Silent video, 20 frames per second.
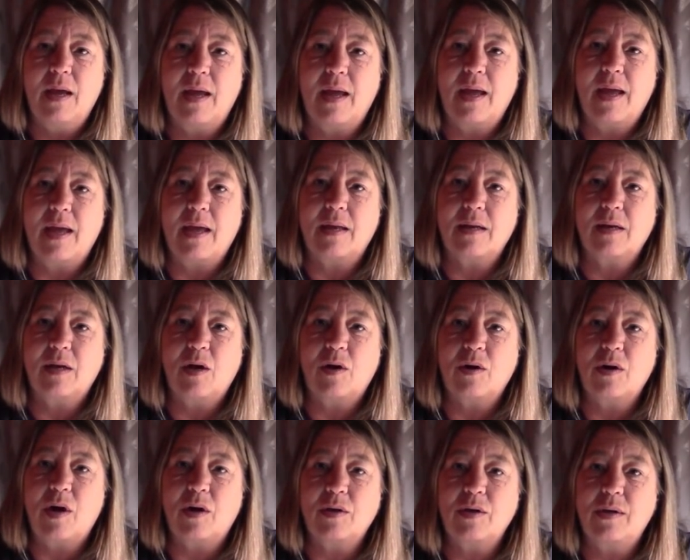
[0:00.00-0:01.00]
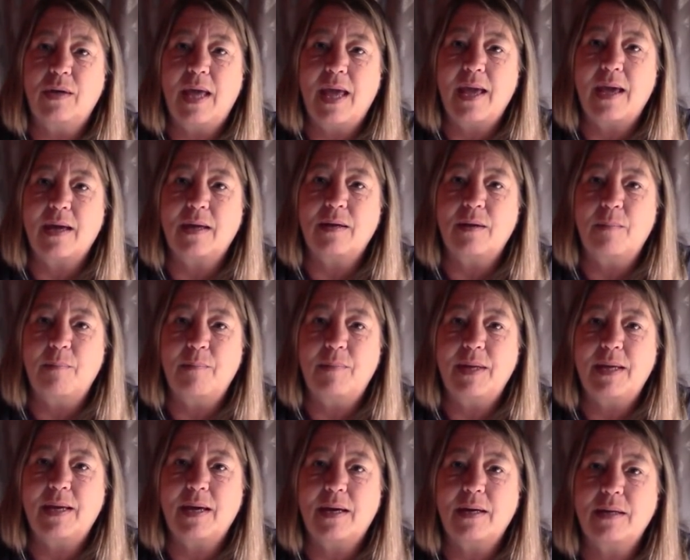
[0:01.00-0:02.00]
learn all you can,
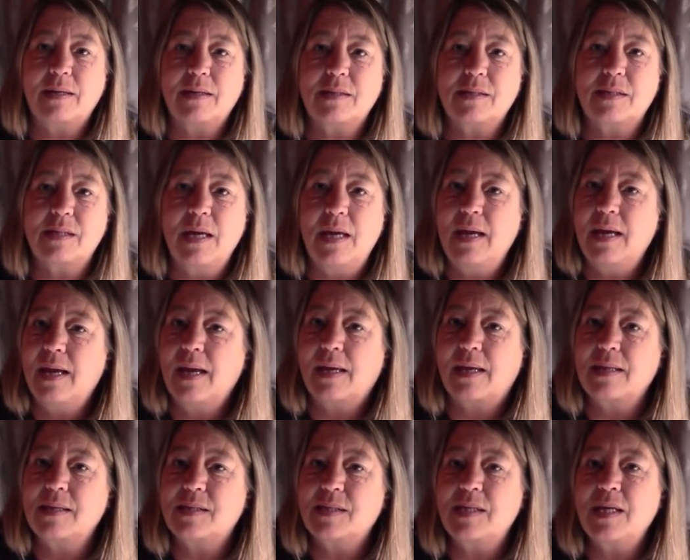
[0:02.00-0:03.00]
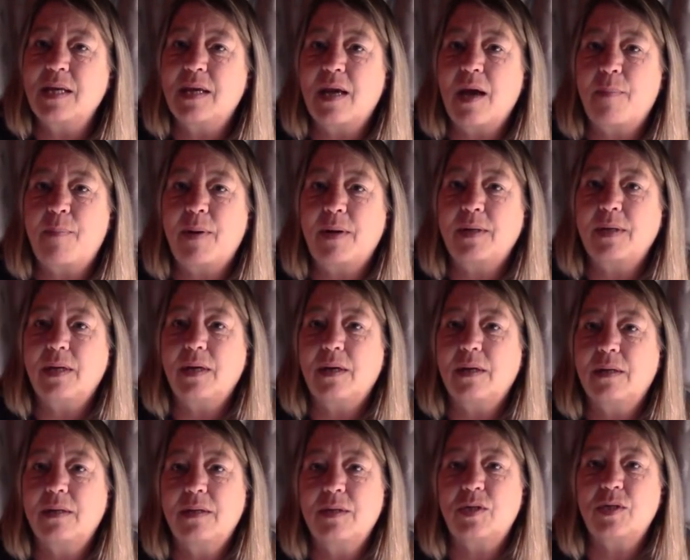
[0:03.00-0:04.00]
because it can sneak up on you
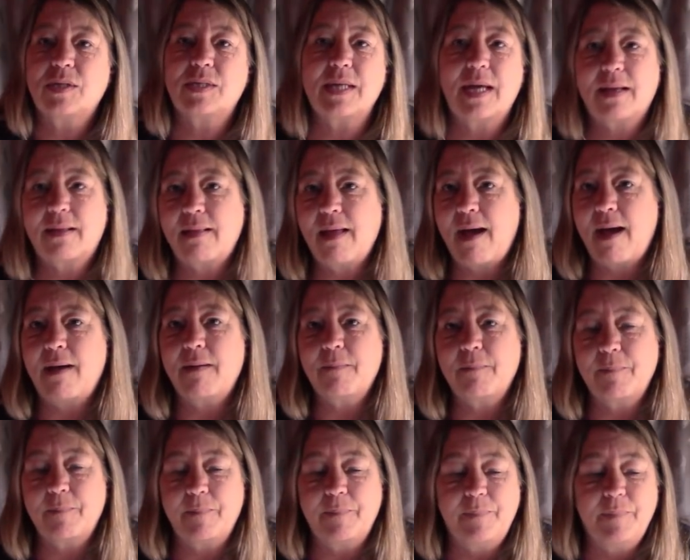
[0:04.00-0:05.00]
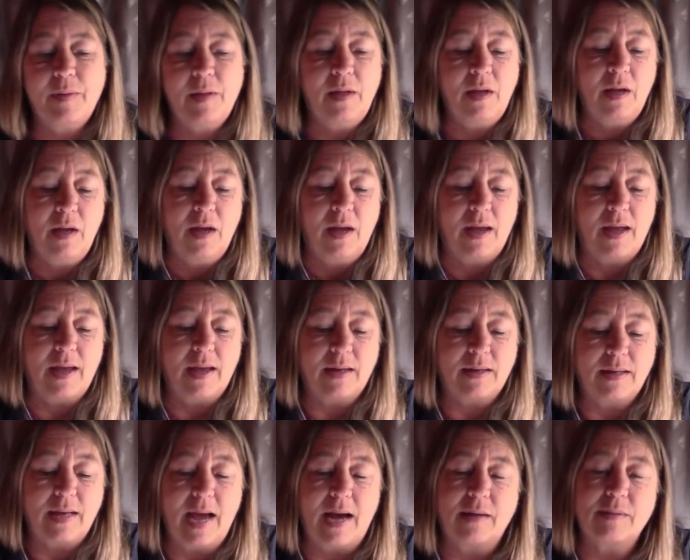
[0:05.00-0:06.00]
just like that.
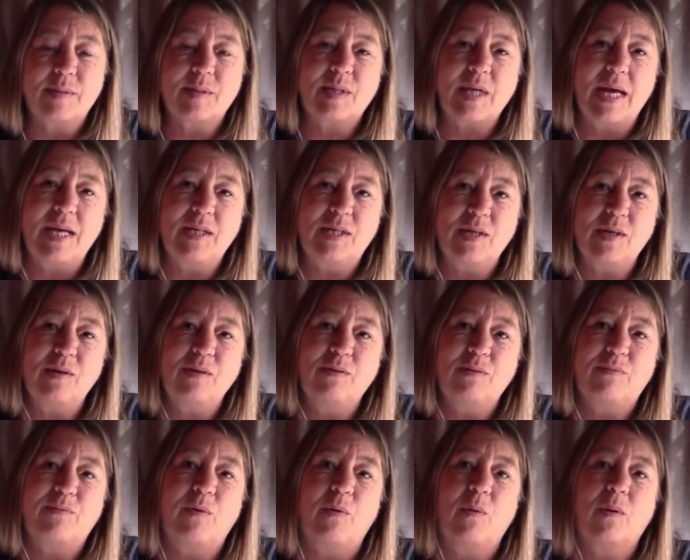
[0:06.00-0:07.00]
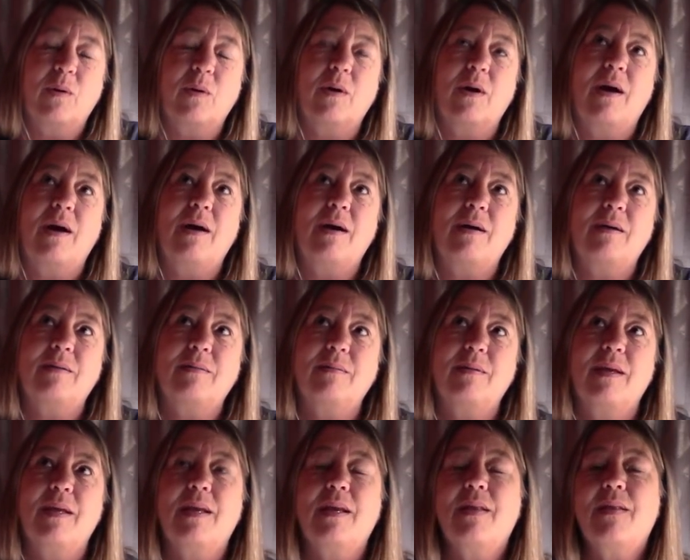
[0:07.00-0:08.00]
And yeah, stay tuned for
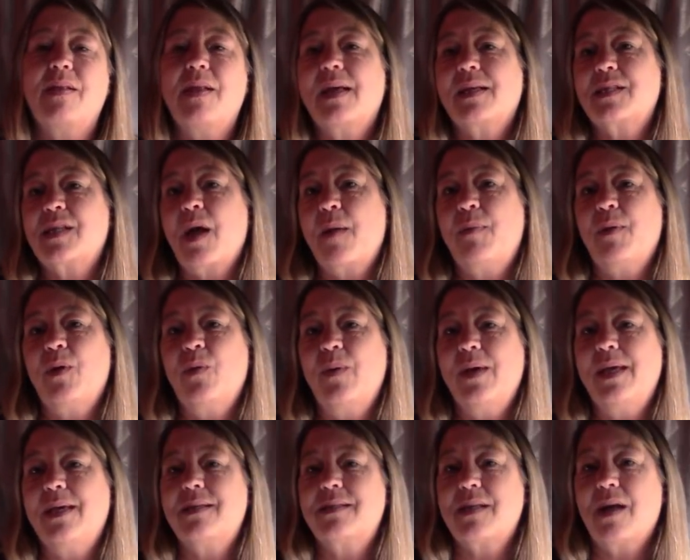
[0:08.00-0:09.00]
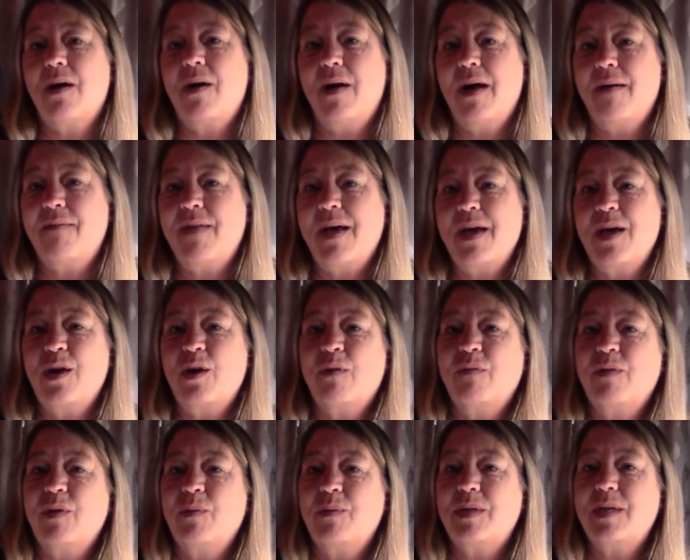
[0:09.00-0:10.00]
in the next couple of weeks, I'll have that
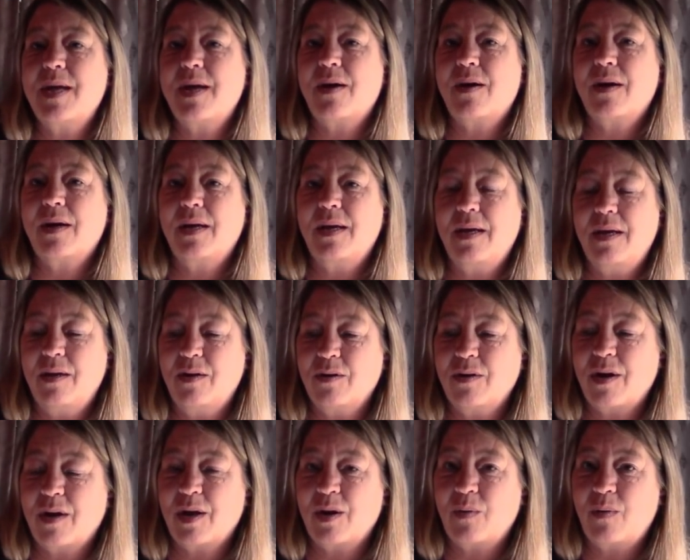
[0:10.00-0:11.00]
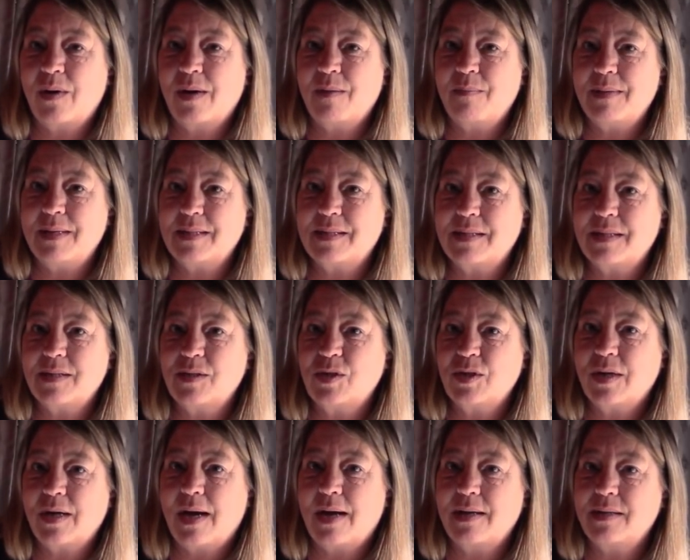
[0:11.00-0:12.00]
interview with Terry. You're not going to want to miss this,
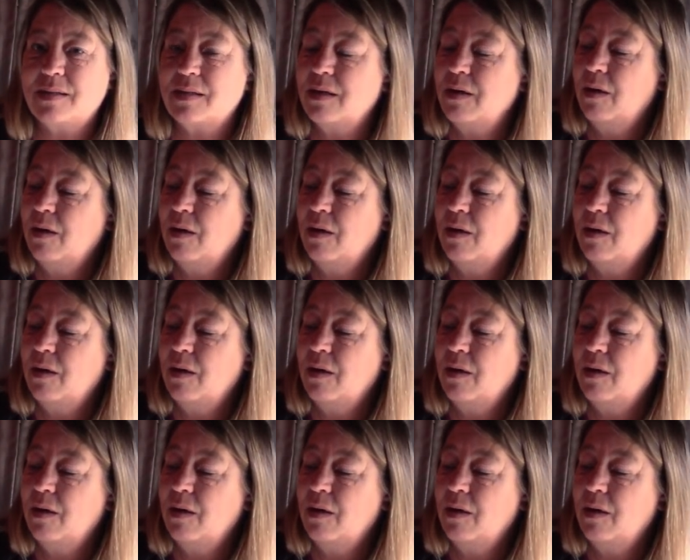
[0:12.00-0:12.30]
you guys.